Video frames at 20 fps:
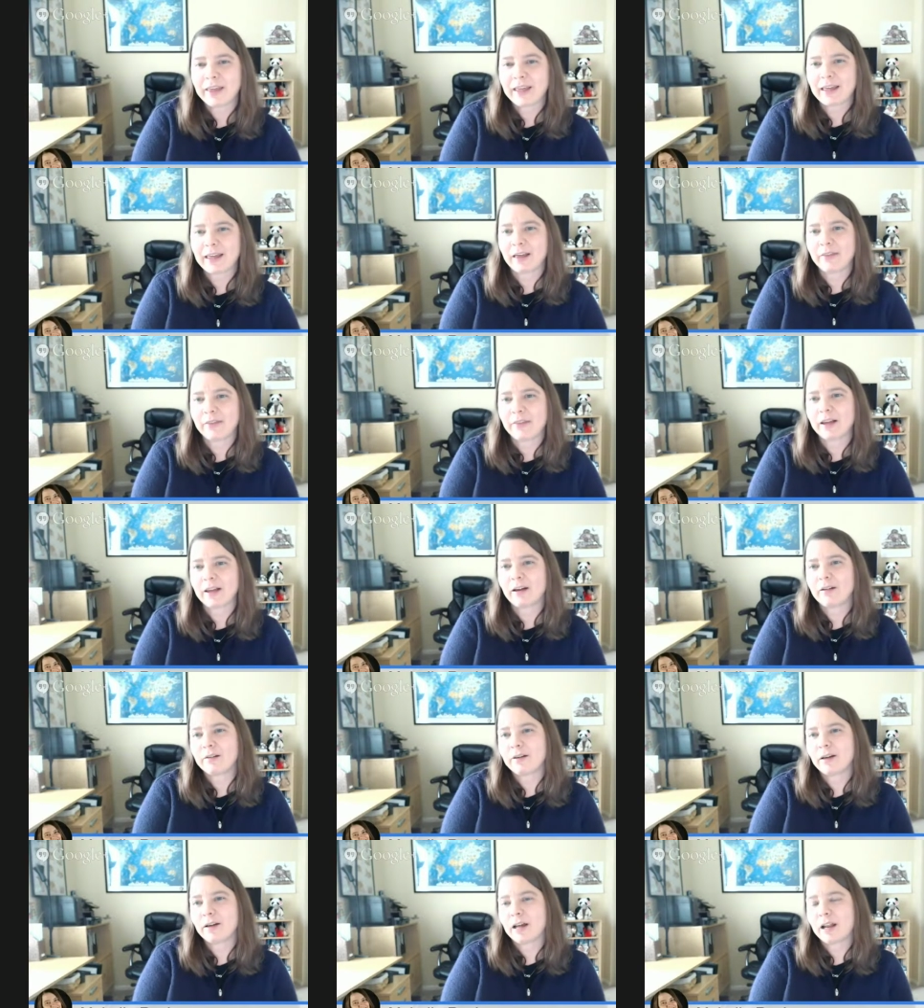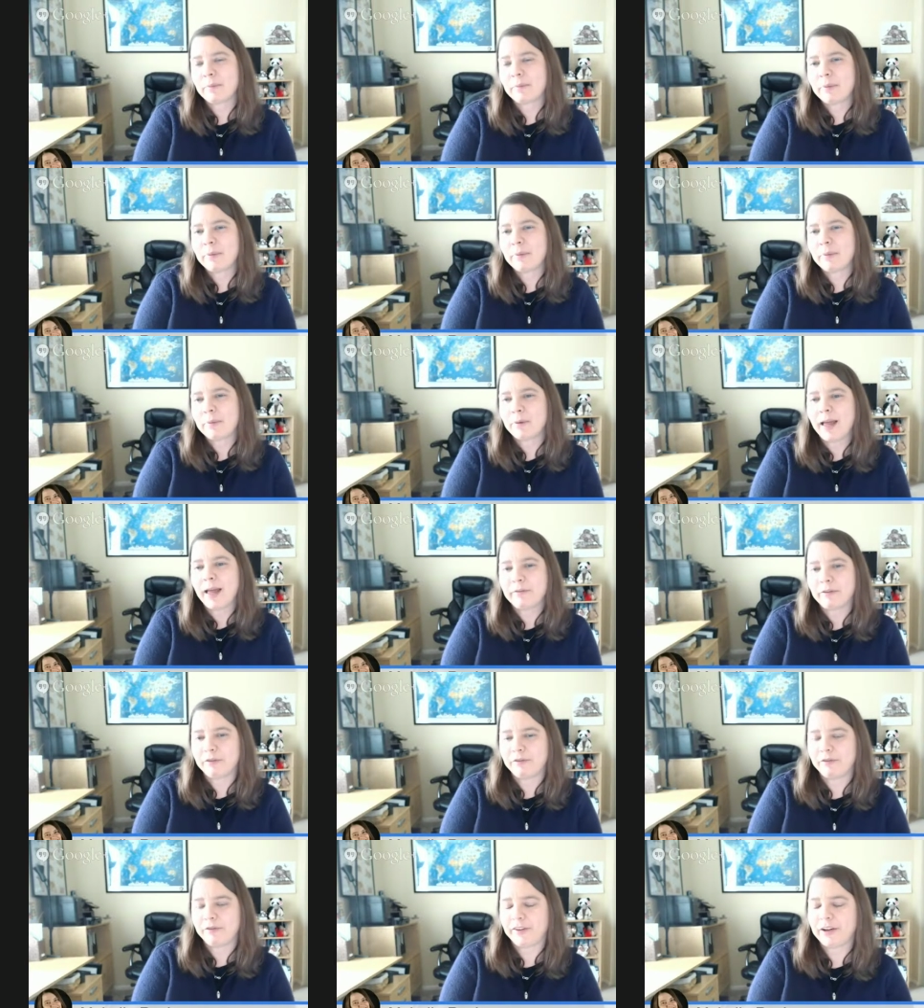I think a lot of people
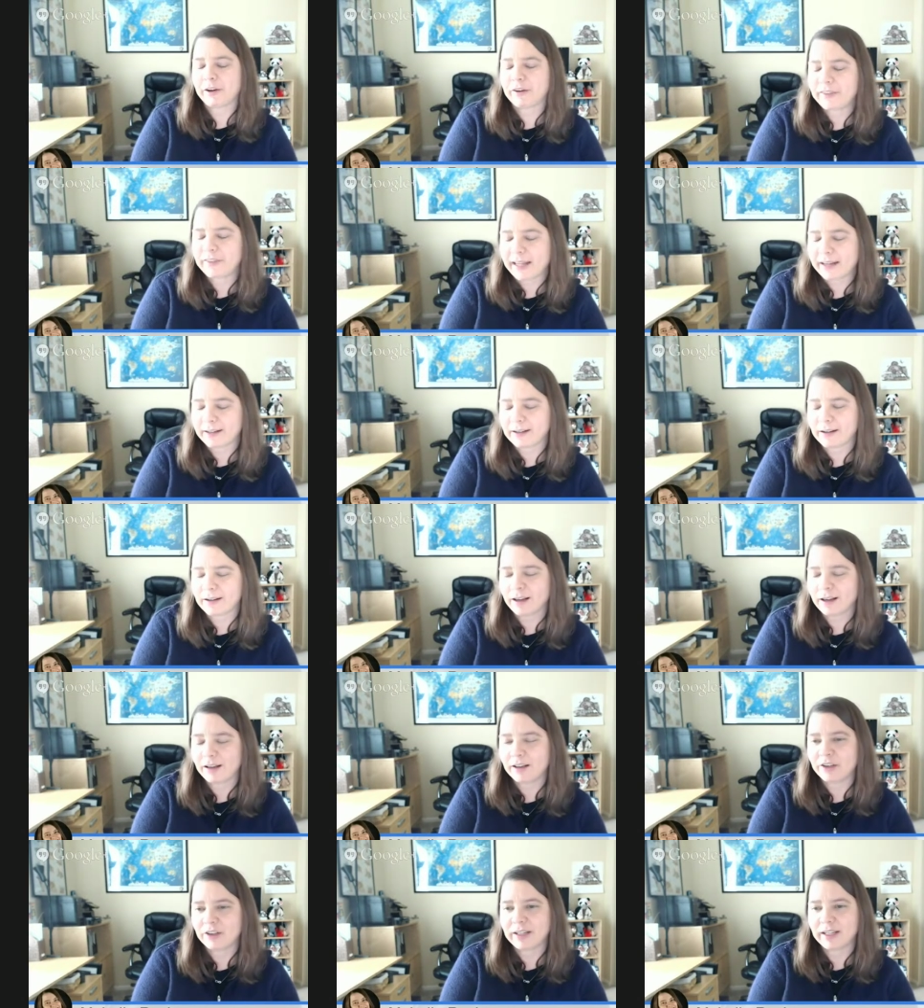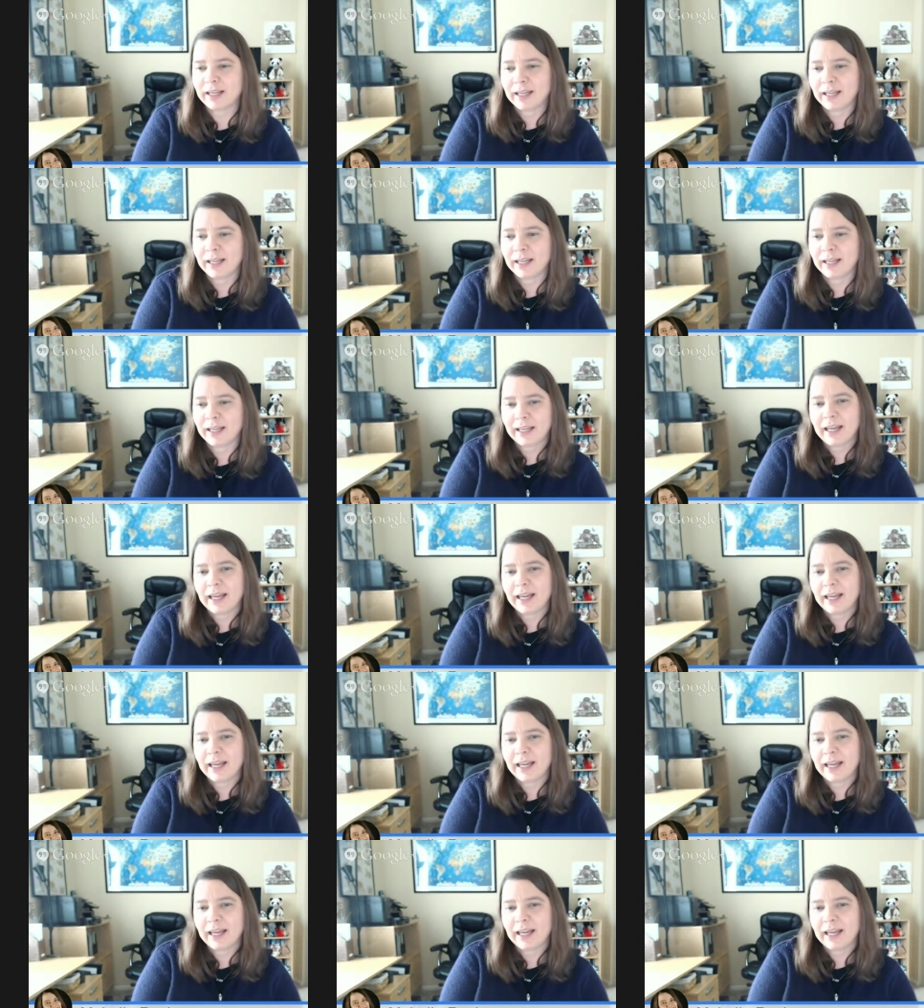have a fear of technology,